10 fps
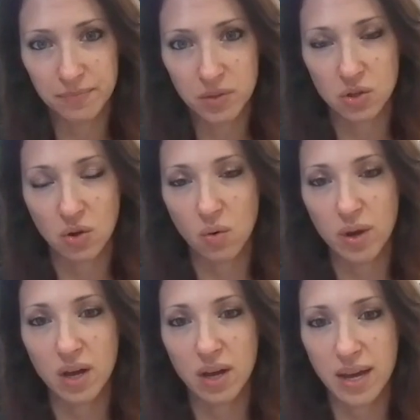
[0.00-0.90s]
So
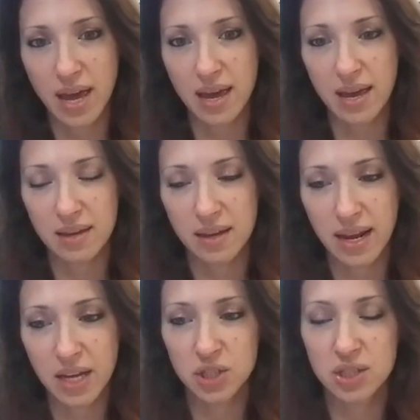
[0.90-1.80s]
an
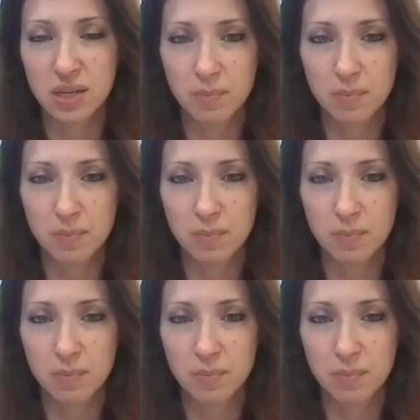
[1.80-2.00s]
agency